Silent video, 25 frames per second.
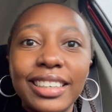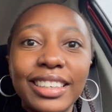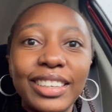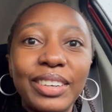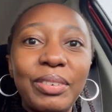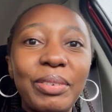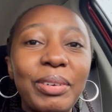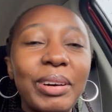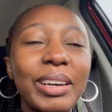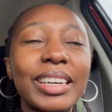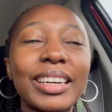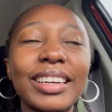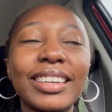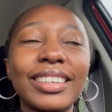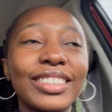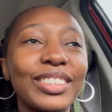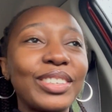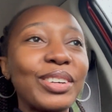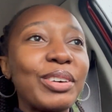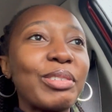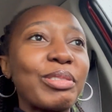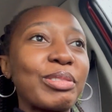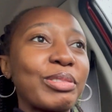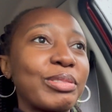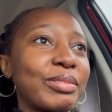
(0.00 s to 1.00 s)
what?
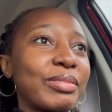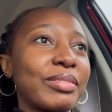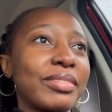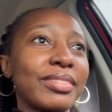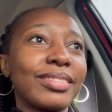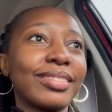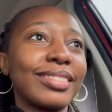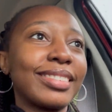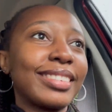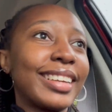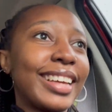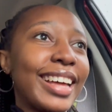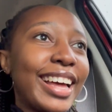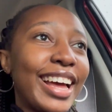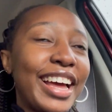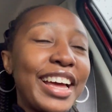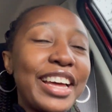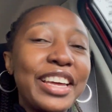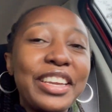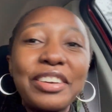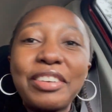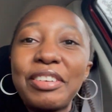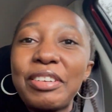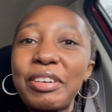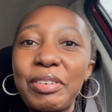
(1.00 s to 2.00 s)
No.
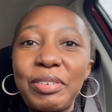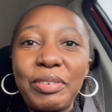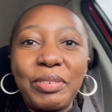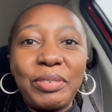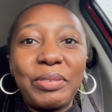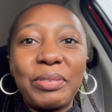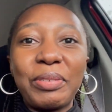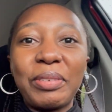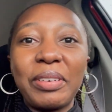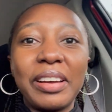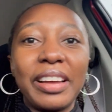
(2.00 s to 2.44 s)
No.